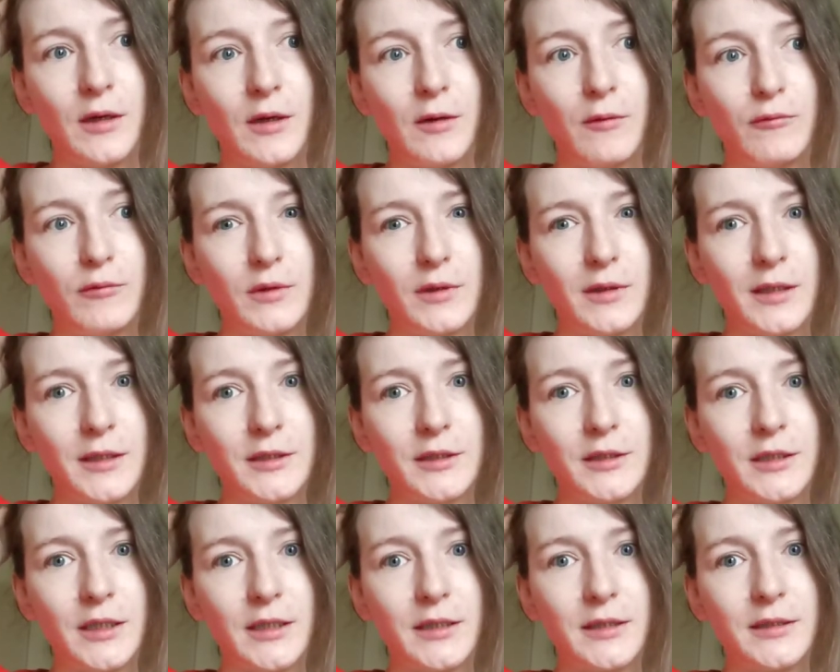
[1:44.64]

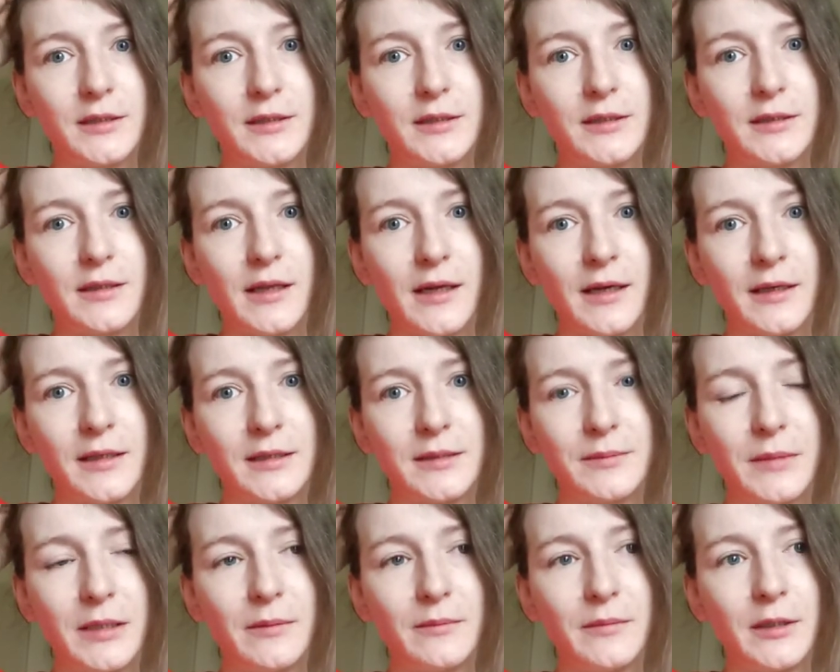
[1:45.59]
religious things
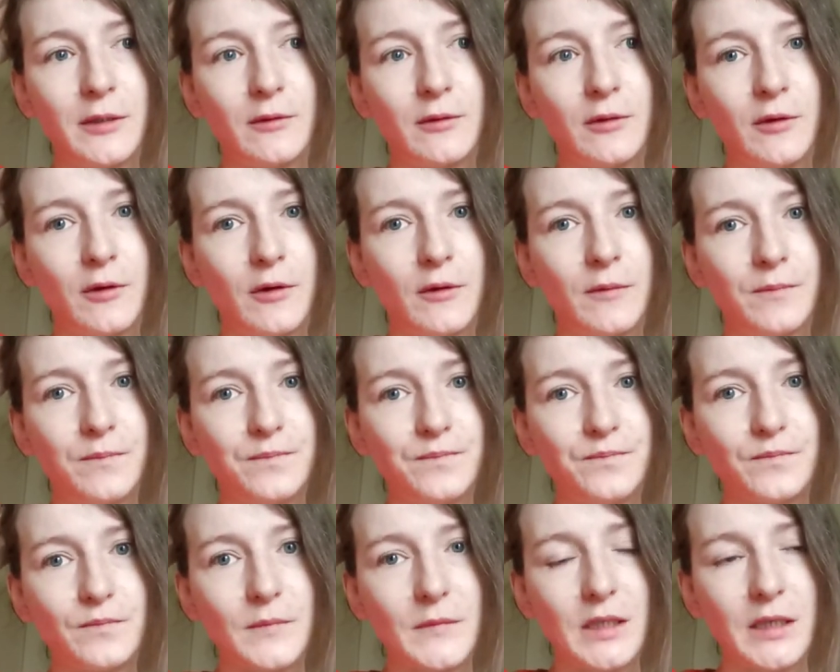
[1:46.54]
might be going on.
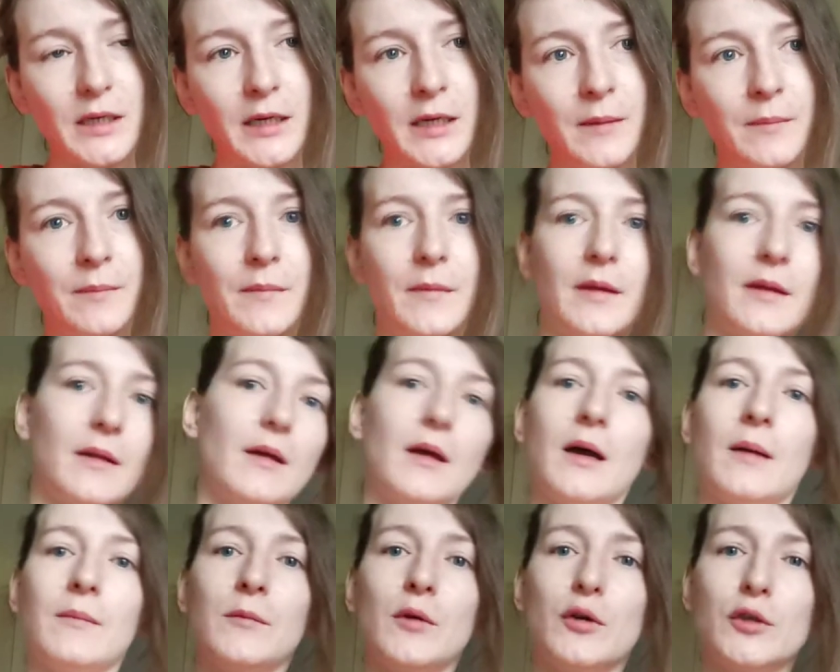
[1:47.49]

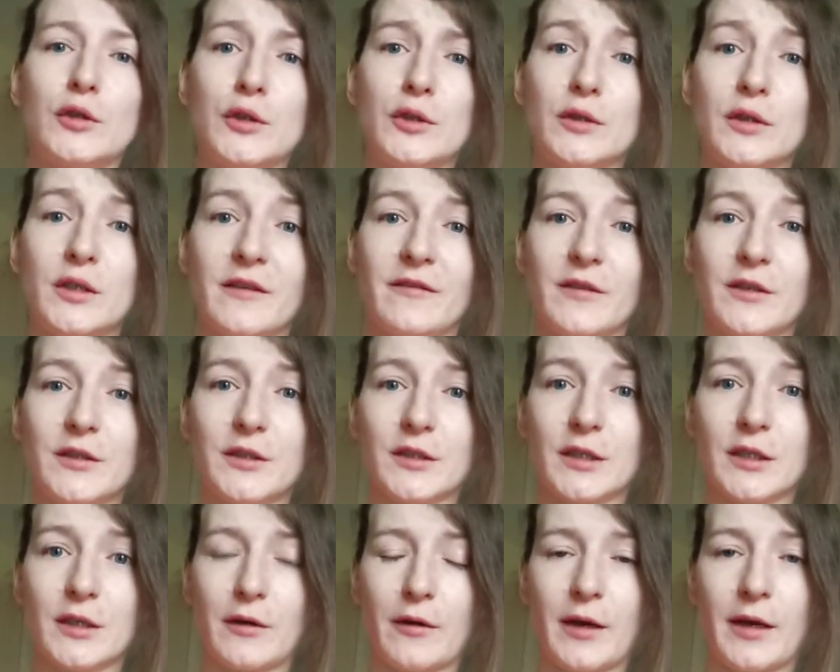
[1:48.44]
I'm not sure if there's a
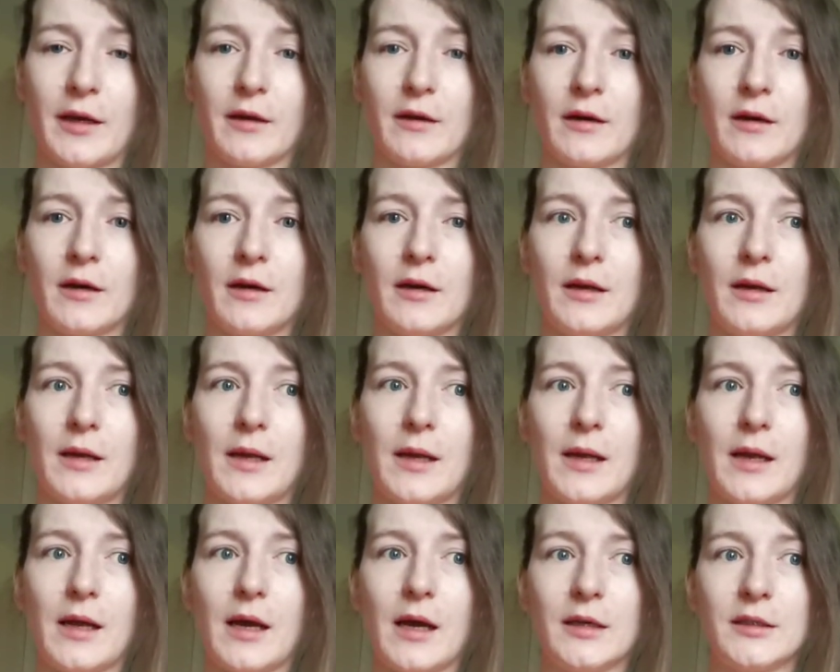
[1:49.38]
creator.
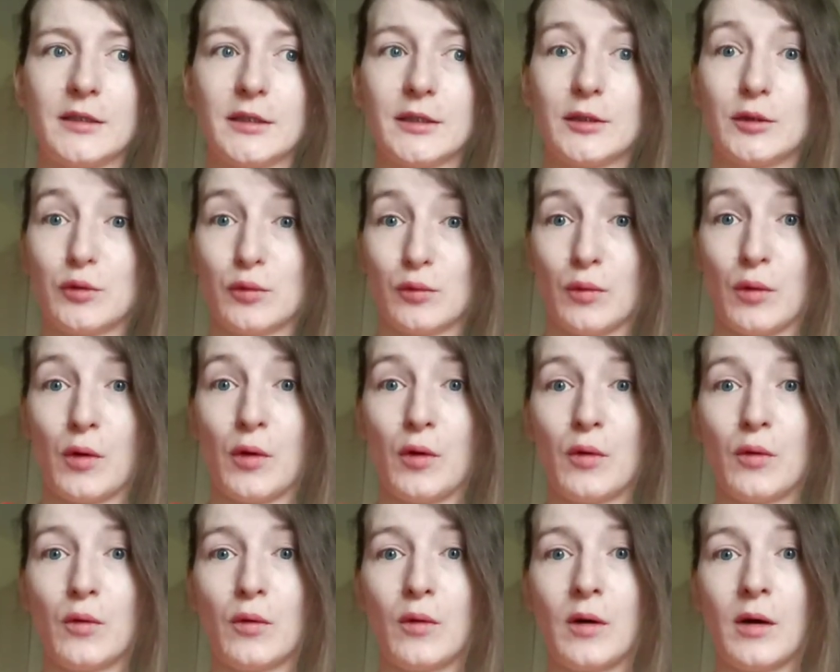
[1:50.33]
I just don't
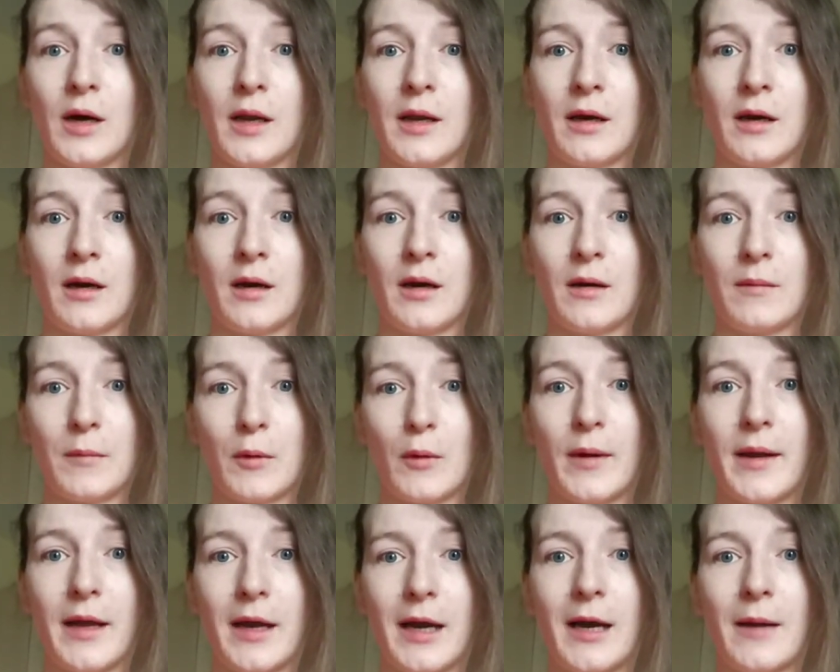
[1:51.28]
know, and I'm
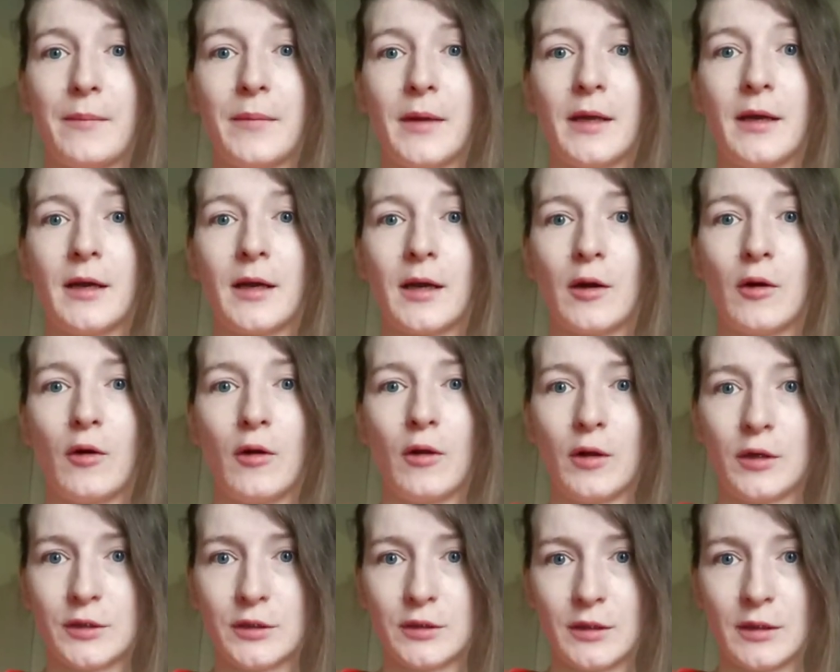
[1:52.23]
quite happy to
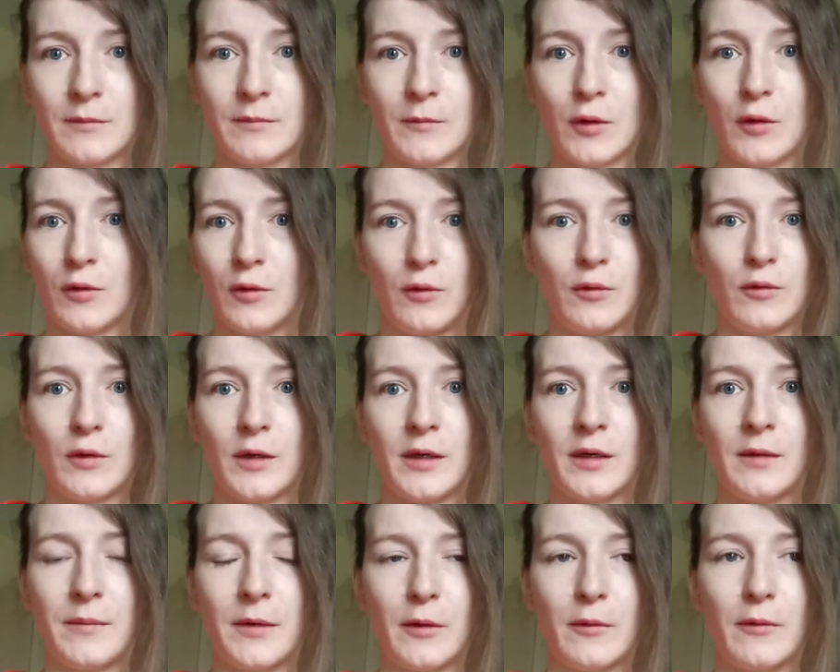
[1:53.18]
acknowledge that I'm not knowing
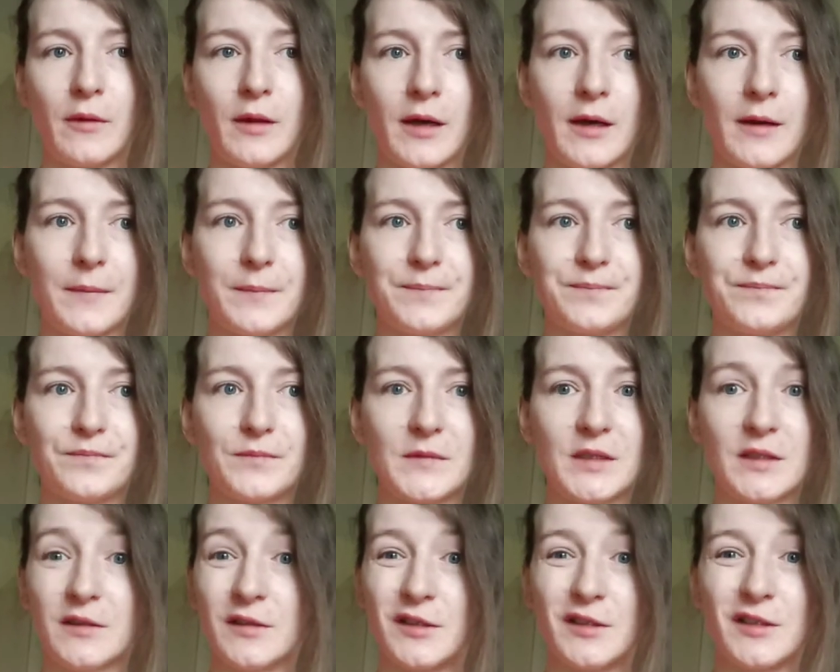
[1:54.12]
about that.
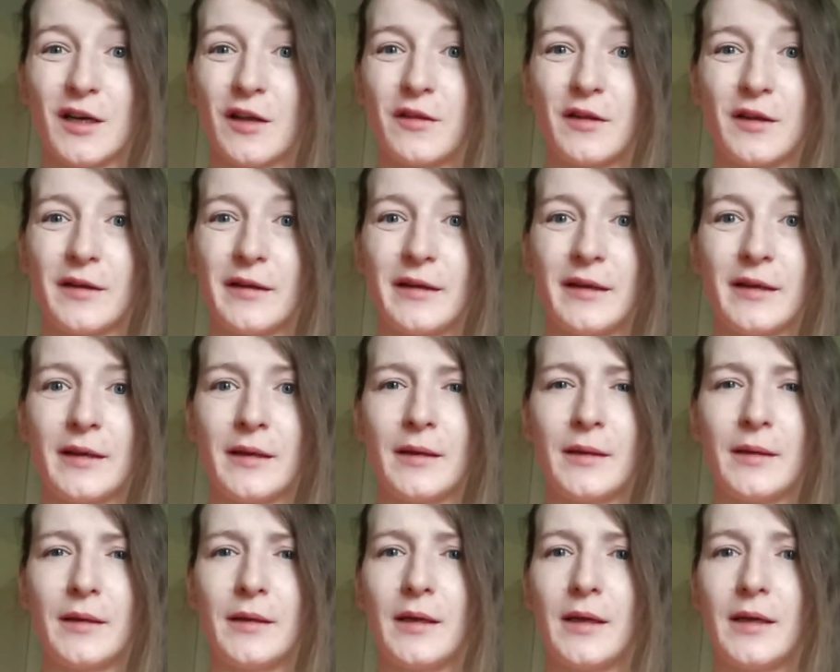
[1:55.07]
That there's nothing
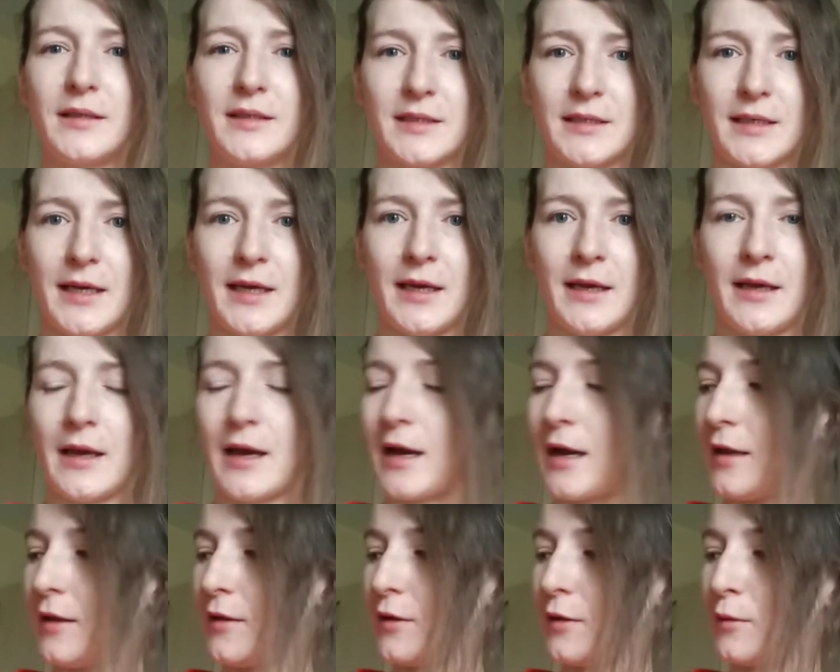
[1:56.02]
to say
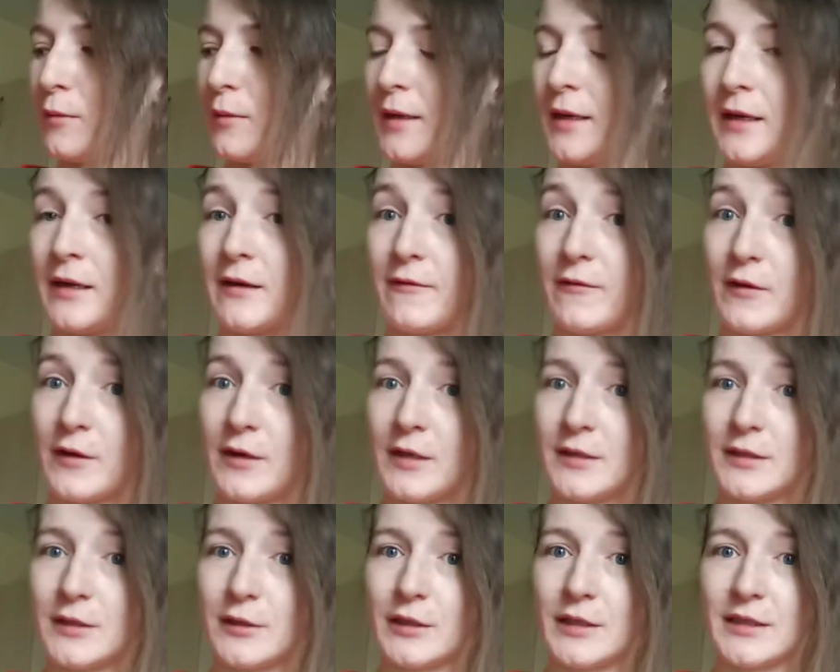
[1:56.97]
either way if there
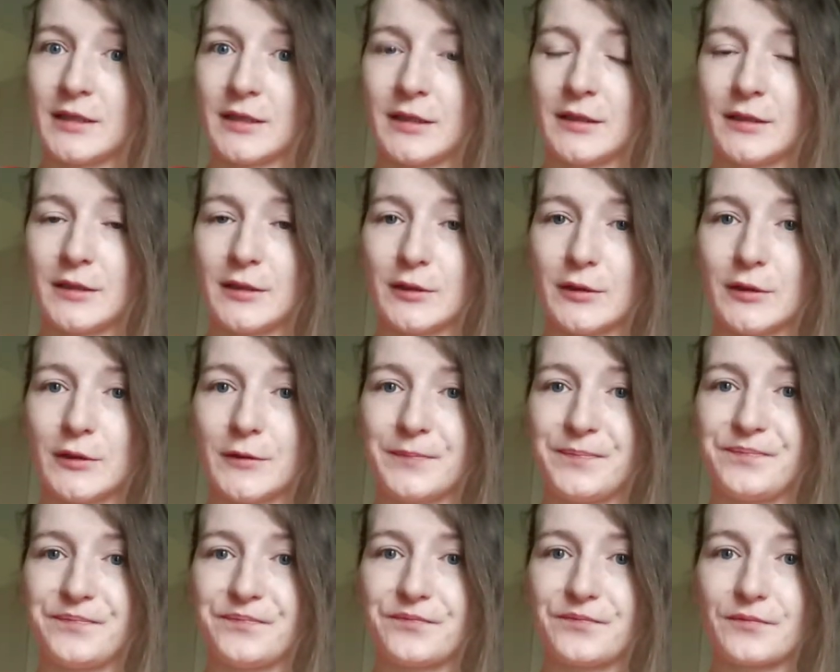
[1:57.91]
is or isn't. So
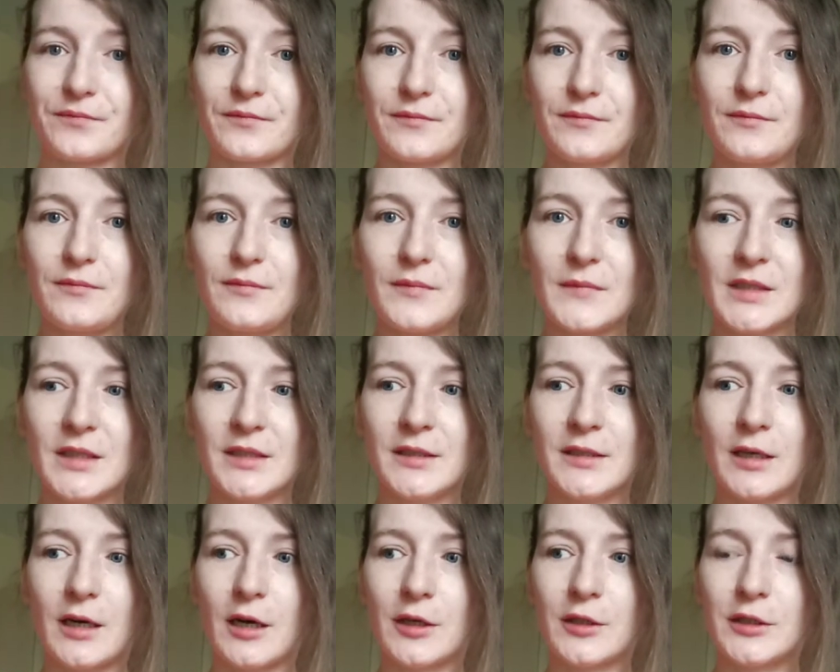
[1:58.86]
it's
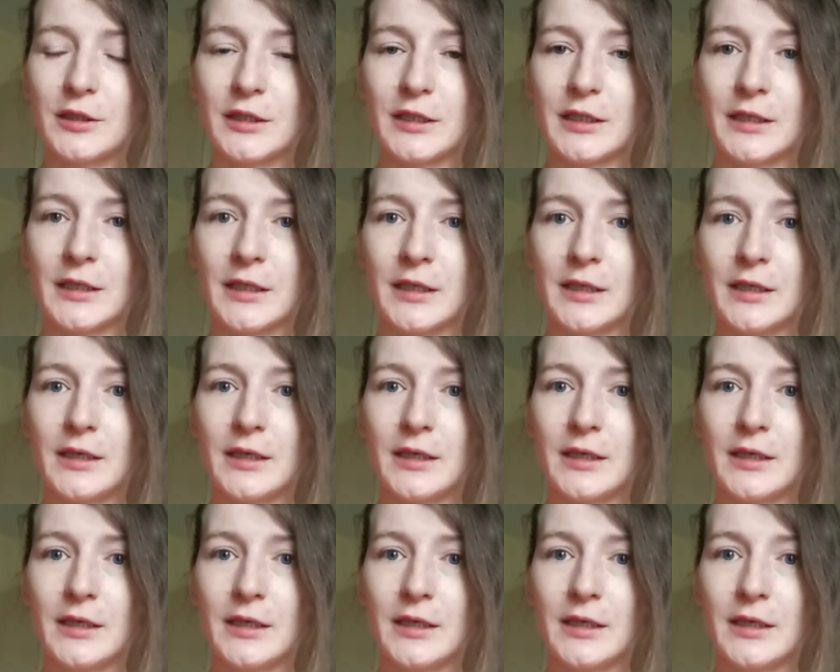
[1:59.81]
hard to.